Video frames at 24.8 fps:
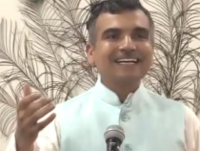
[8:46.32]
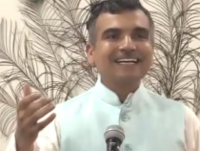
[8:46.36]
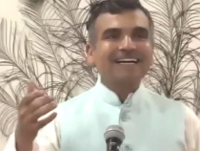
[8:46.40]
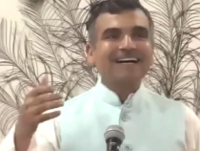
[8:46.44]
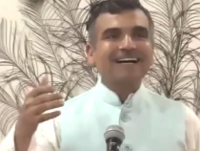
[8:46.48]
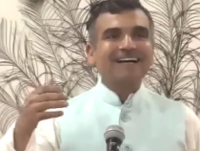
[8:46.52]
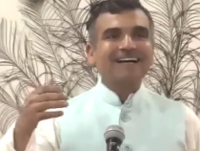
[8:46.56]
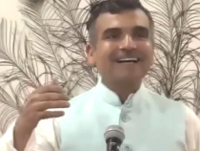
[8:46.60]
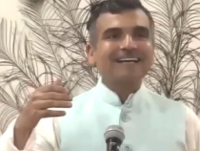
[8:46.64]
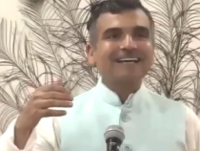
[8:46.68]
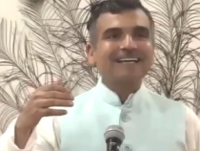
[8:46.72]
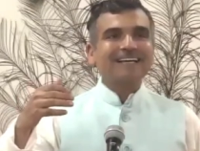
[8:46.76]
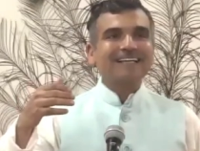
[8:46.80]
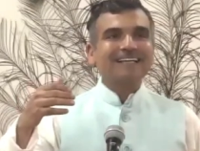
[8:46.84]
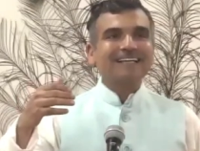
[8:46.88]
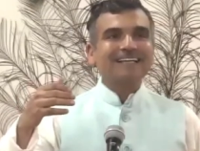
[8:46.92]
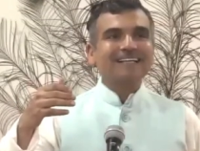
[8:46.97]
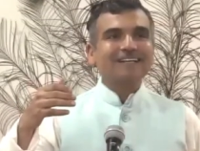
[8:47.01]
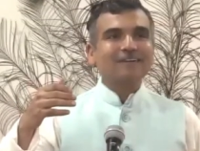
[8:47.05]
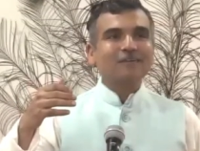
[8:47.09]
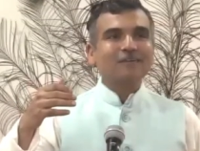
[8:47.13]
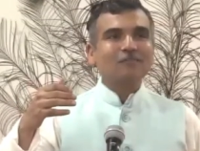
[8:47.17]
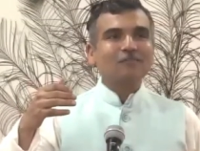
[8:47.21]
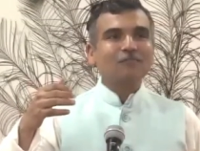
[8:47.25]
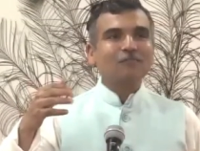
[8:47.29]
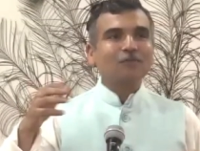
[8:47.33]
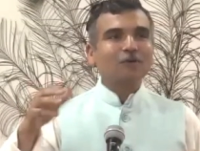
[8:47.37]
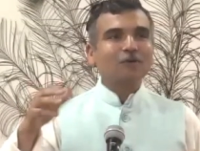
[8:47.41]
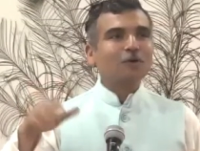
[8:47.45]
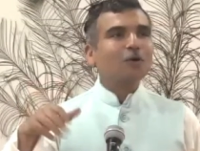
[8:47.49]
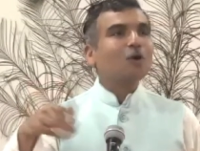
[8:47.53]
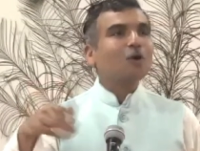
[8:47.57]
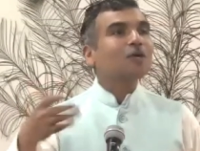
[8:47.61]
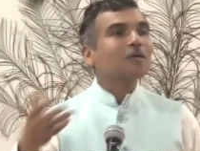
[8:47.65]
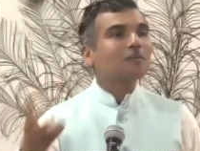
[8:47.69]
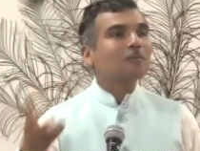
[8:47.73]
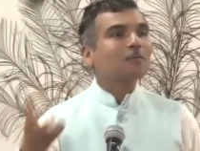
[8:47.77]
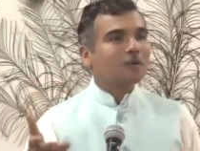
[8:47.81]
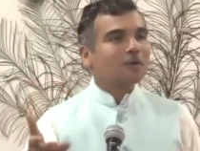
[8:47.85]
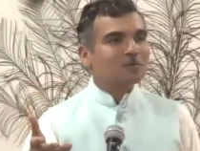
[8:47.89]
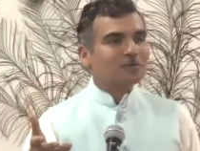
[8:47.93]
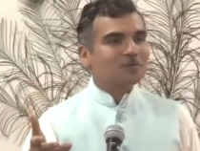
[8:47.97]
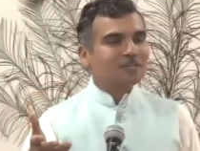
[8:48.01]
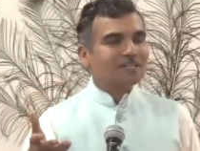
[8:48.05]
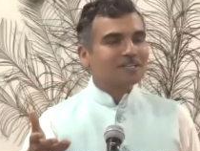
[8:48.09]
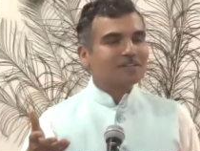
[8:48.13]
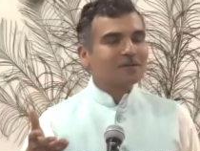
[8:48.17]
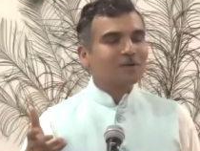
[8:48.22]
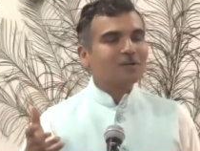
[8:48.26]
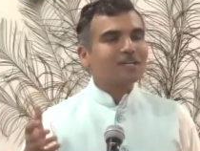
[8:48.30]
I forgot about
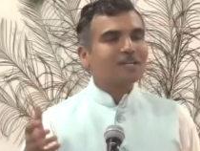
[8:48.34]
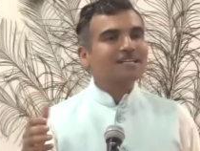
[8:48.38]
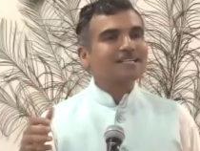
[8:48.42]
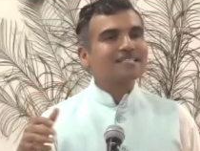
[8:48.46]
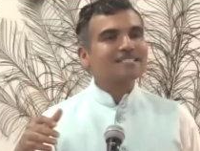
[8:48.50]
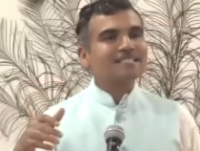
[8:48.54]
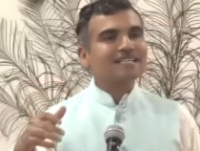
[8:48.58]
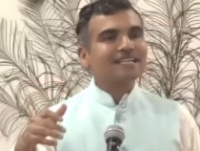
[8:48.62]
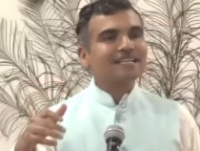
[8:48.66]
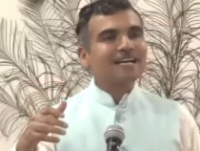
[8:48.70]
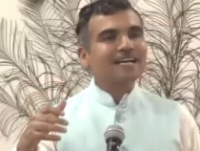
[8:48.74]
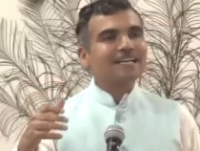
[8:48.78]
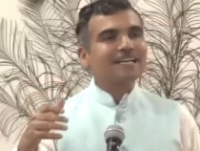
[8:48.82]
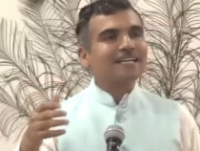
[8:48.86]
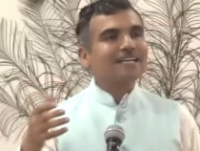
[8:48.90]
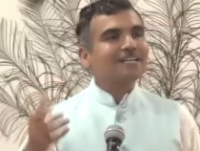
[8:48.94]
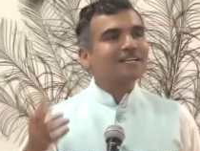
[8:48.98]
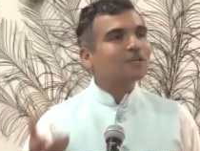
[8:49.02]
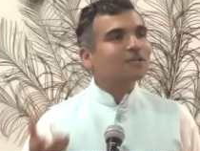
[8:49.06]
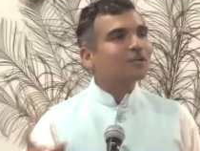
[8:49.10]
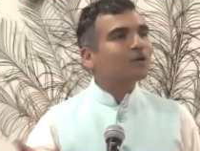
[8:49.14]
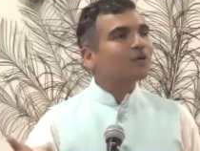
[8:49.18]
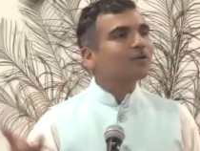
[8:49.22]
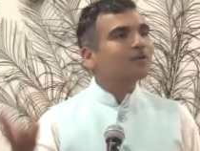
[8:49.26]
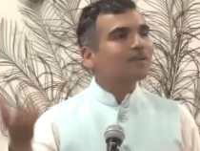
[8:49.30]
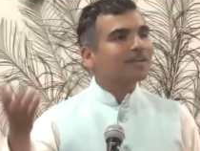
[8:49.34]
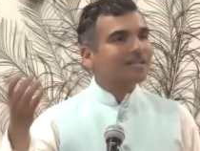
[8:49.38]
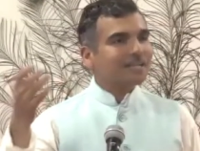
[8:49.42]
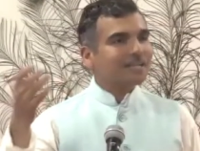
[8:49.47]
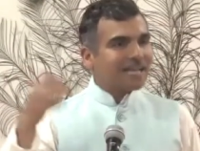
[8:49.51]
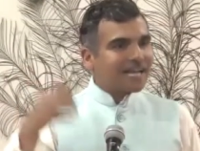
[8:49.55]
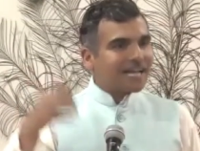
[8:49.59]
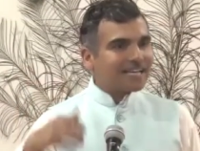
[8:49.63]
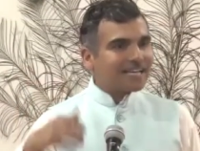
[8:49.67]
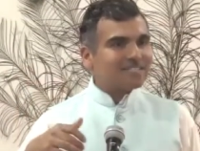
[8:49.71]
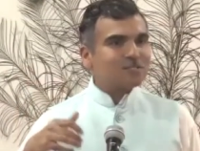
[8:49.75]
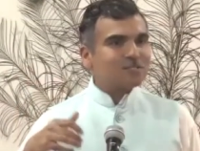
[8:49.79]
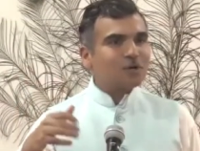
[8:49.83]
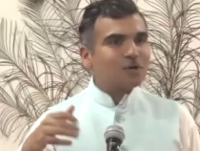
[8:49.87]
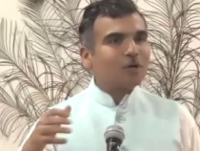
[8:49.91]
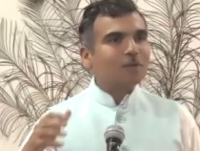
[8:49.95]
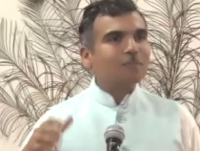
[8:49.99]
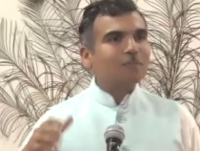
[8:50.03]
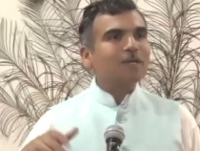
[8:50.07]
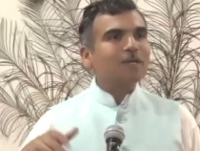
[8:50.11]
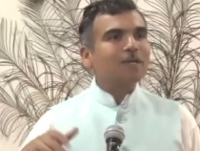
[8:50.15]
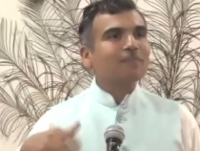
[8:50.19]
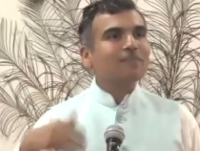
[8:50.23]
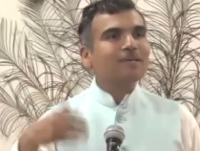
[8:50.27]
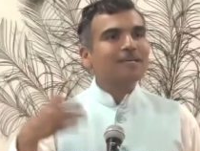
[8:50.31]
it, or let us say, I later on realized,
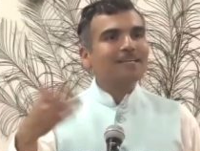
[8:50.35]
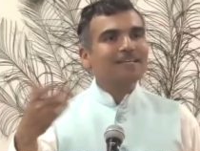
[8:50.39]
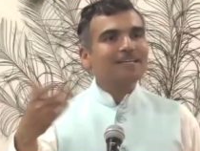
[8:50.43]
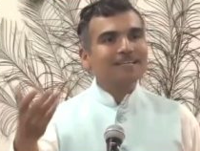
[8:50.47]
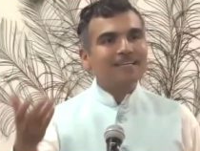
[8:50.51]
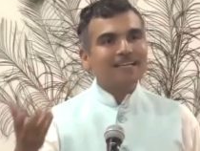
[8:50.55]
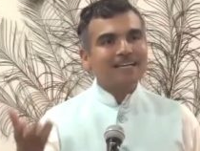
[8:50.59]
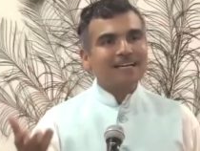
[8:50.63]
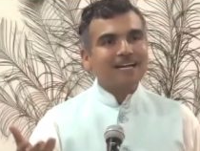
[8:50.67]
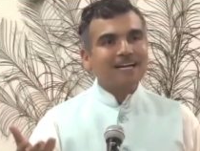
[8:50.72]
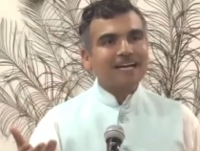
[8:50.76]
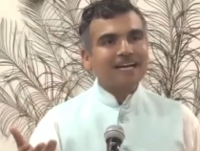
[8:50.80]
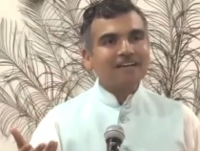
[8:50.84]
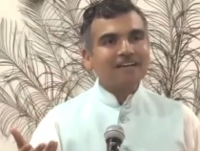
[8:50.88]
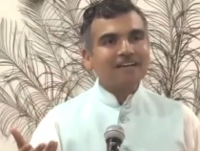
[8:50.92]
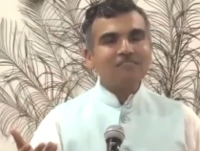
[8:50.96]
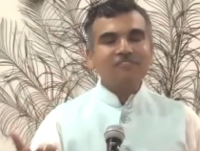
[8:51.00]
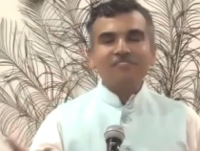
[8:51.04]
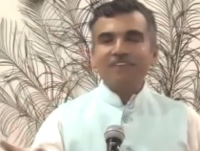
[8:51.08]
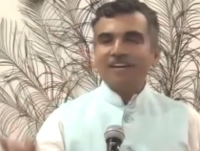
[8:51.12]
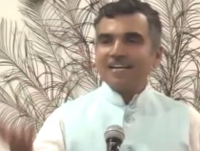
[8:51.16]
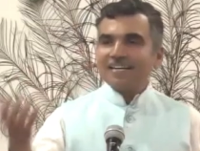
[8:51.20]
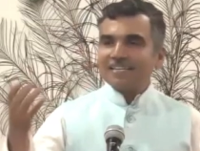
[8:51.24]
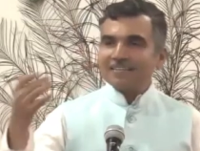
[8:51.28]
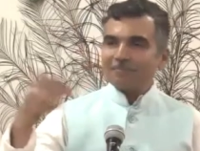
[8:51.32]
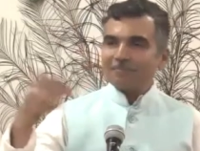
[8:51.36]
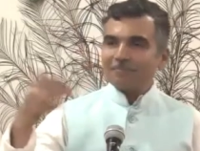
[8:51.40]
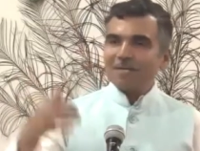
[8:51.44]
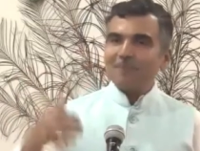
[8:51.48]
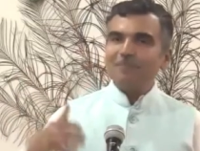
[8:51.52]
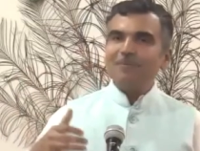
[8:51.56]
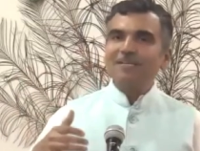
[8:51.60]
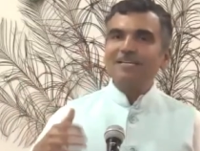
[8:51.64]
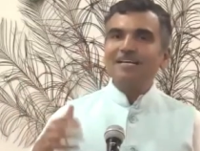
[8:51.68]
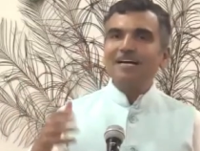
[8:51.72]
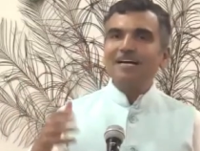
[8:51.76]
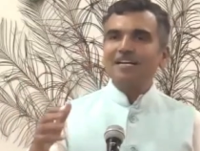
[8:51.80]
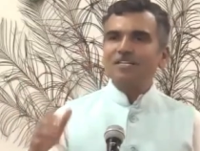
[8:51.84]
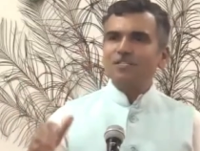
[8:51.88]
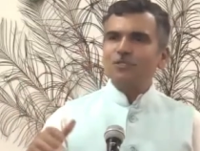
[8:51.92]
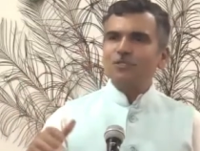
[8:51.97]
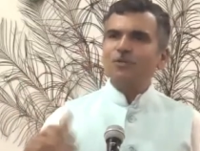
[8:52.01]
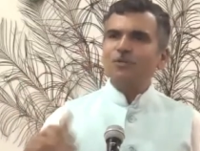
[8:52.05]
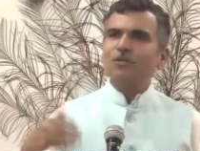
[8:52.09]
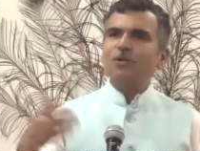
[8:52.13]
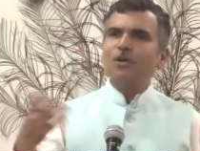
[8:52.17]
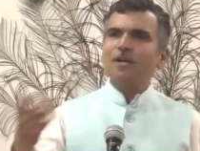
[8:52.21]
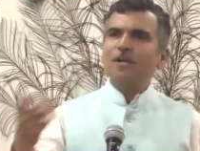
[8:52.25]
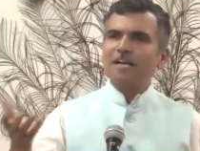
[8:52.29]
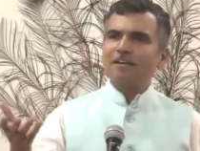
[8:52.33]
or maybe I felt, maybe I
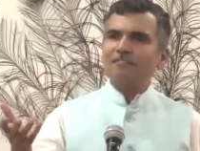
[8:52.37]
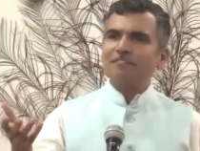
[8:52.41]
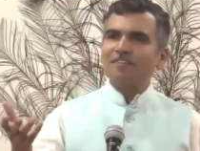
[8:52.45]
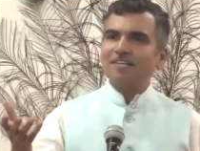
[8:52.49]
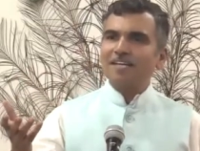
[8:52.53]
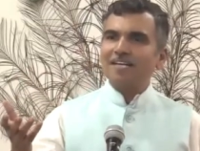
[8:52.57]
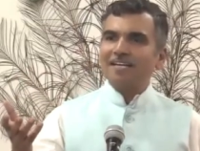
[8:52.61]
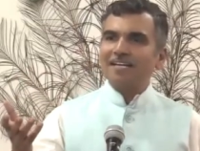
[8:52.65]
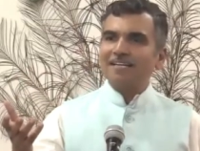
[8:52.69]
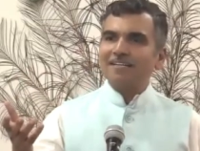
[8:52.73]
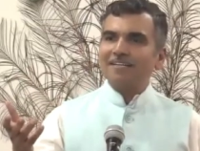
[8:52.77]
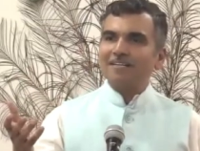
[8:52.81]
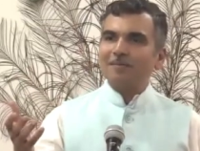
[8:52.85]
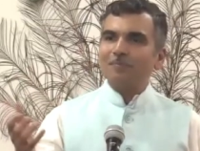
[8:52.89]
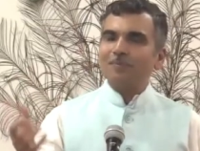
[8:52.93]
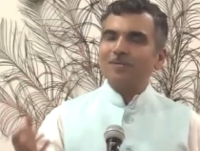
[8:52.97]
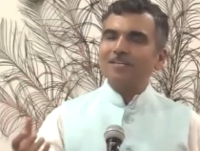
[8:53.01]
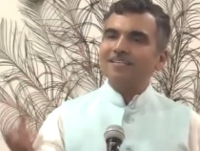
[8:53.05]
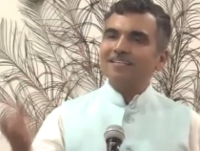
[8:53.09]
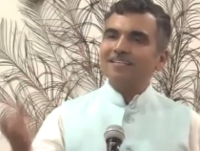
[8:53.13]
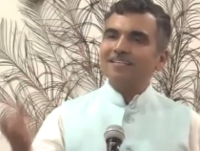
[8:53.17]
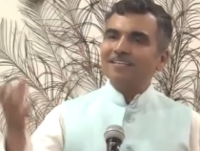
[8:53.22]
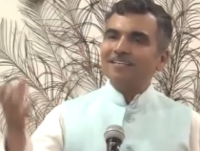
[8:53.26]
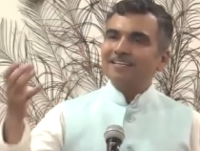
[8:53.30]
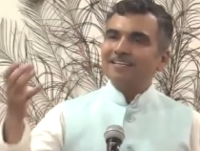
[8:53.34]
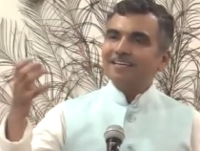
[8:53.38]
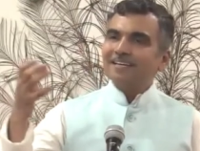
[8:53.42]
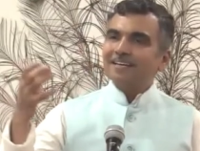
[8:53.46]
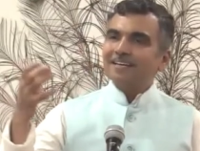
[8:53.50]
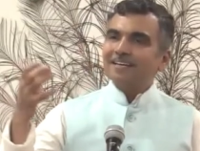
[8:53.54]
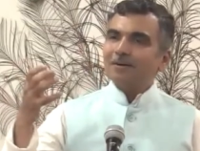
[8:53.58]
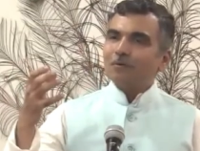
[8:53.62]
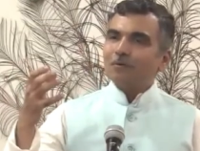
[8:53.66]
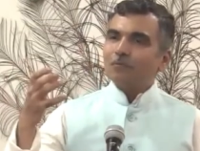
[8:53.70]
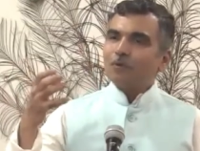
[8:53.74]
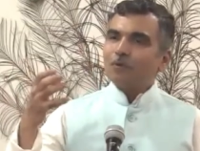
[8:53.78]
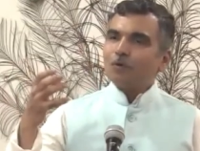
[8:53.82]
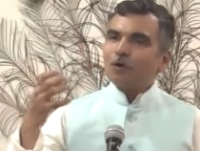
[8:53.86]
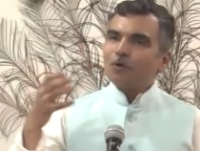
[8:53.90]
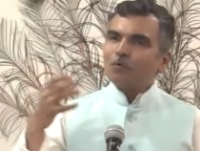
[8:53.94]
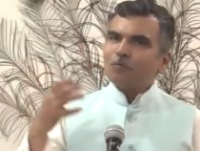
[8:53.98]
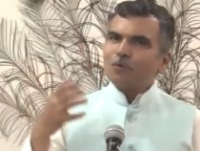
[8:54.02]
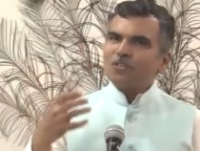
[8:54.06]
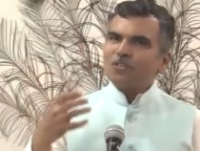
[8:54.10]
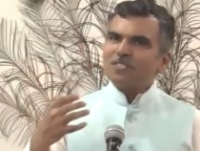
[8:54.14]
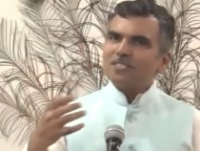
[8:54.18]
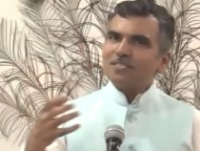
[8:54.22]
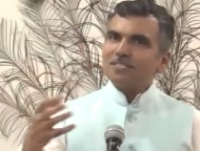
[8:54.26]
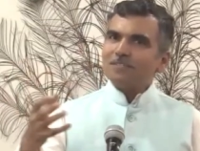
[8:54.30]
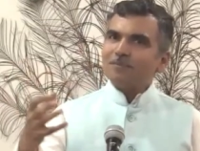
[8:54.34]
should not have done it, but what
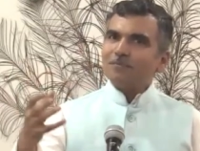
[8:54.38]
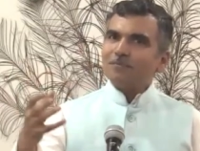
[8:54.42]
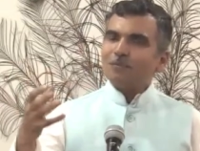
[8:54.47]
was it?